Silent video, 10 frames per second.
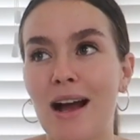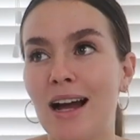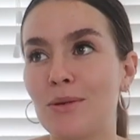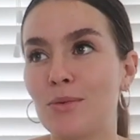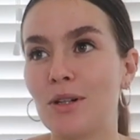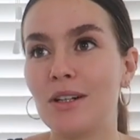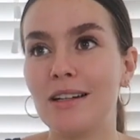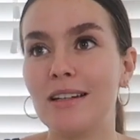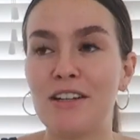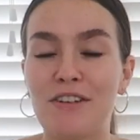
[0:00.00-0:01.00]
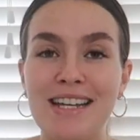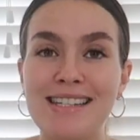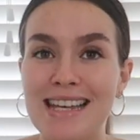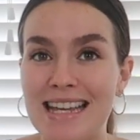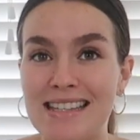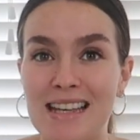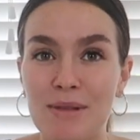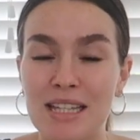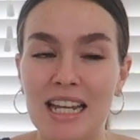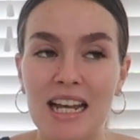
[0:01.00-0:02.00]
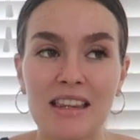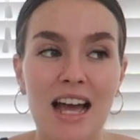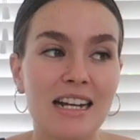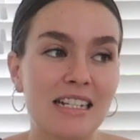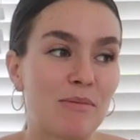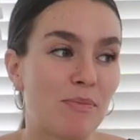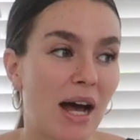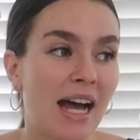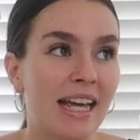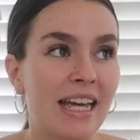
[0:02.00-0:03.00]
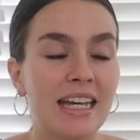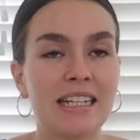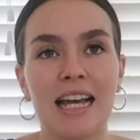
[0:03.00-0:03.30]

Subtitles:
I would, if I seen something that I liked, I'd buy it.